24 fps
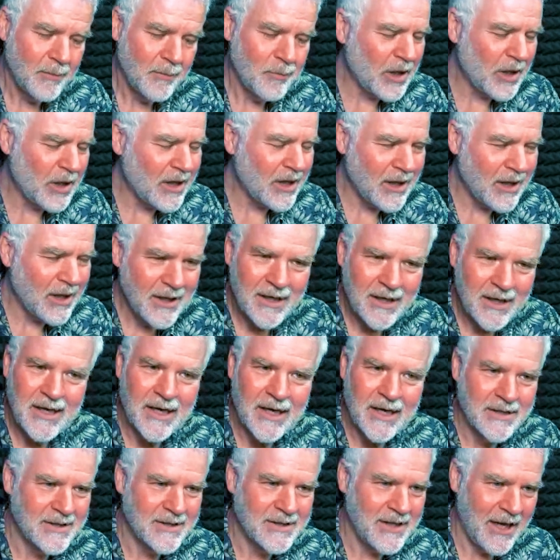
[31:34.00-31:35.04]
but clearly
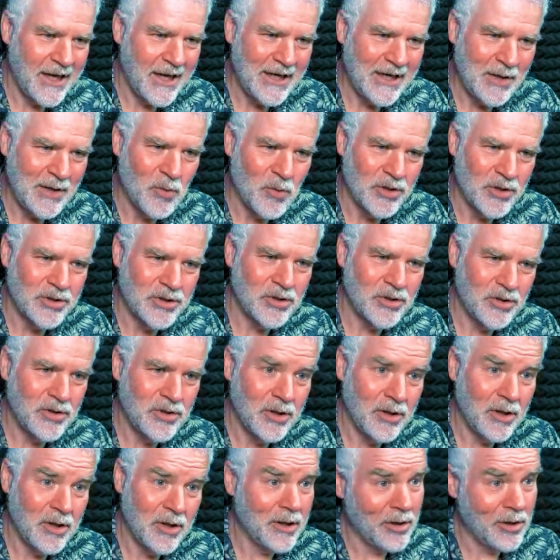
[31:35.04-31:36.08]
understanding what
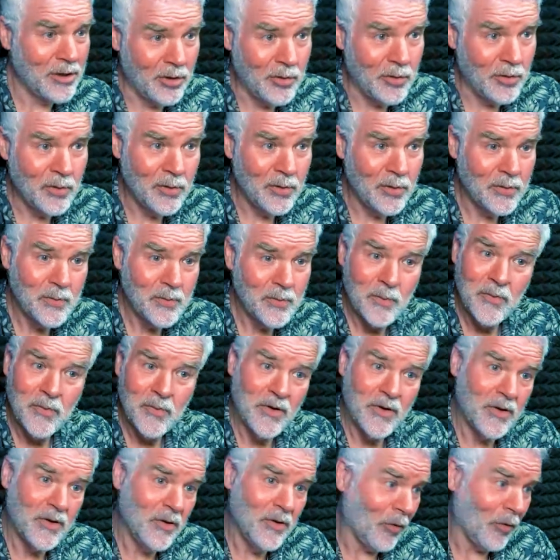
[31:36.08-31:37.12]
you,
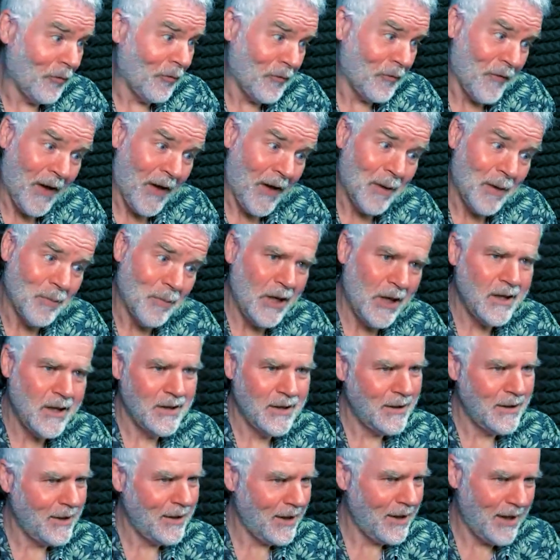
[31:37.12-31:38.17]
your family,
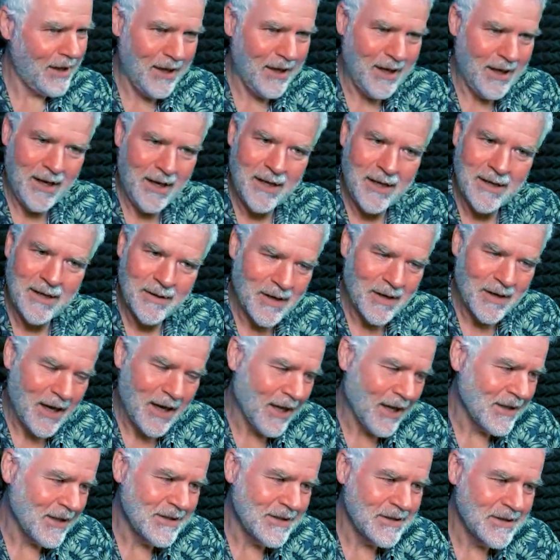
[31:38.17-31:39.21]
and
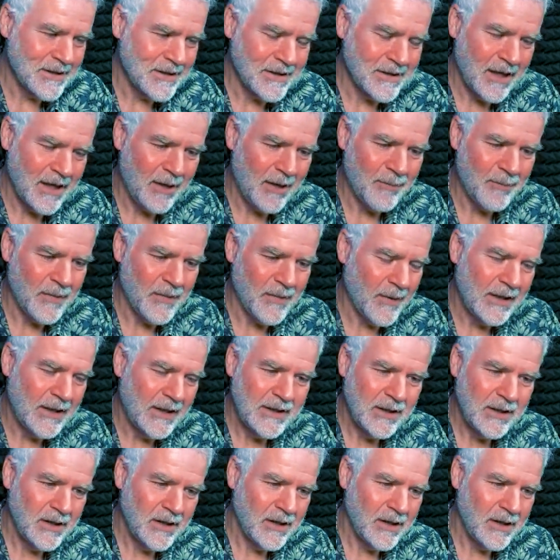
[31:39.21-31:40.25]
others. Um,
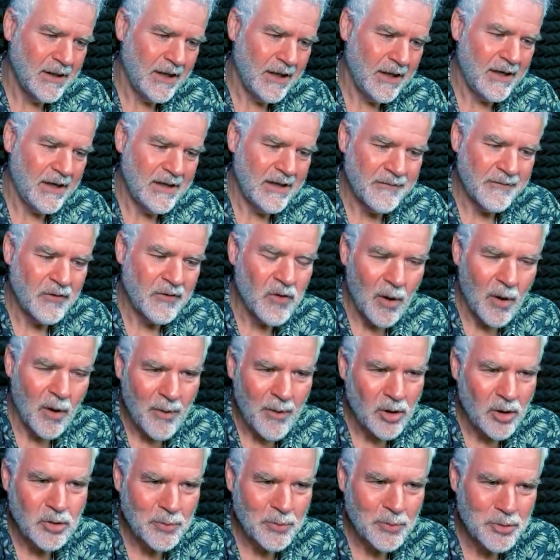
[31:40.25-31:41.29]
and if you've got
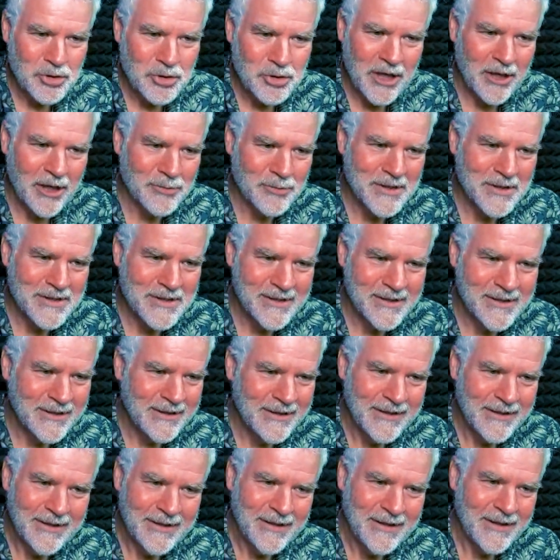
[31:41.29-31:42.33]
multiple shareholders,
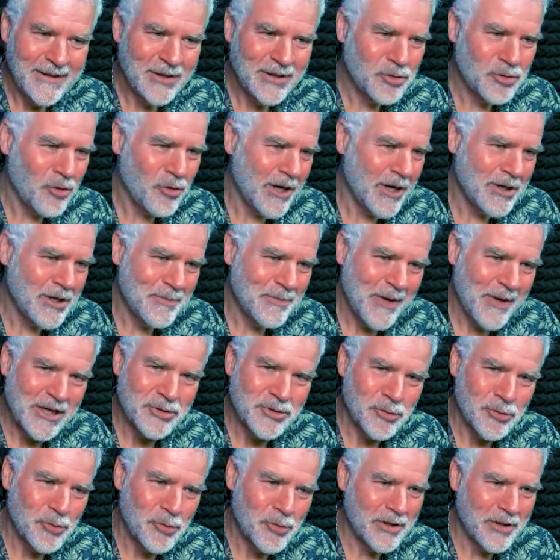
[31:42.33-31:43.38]
mm-hmm. trying to make
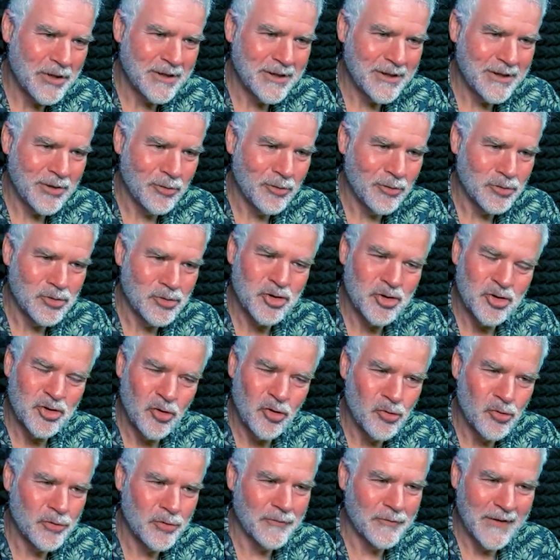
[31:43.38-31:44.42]
sure that you're
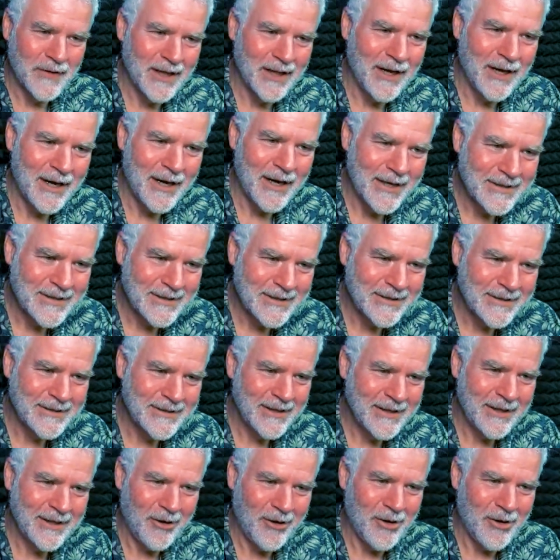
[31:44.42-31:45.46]
sort of aligned
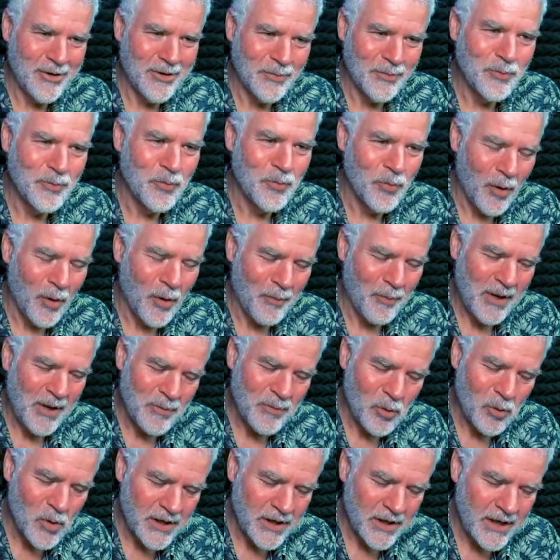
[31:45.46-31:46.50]
yep. on what
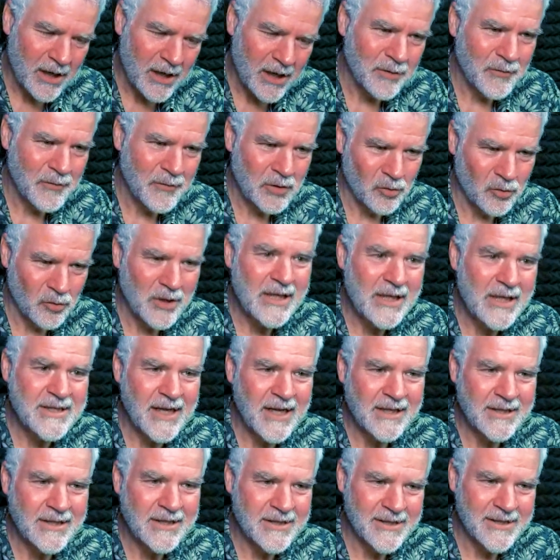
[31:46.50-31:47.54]
people want out of it, or at least
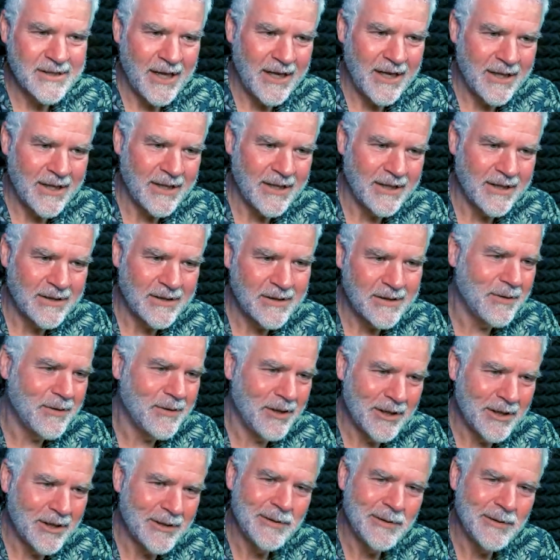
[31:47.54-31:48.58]
understand that,
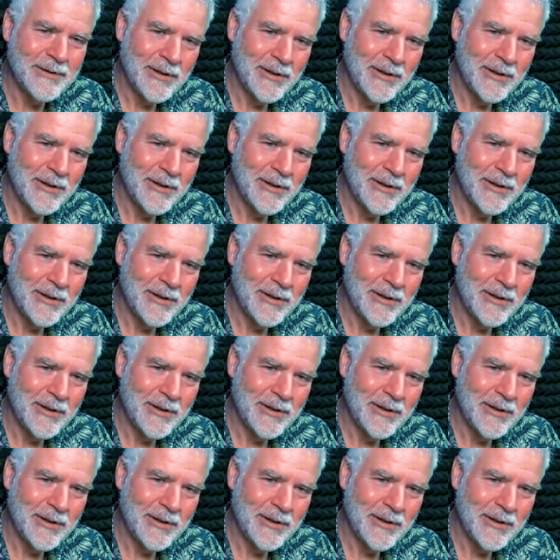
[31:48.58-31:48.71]
you know,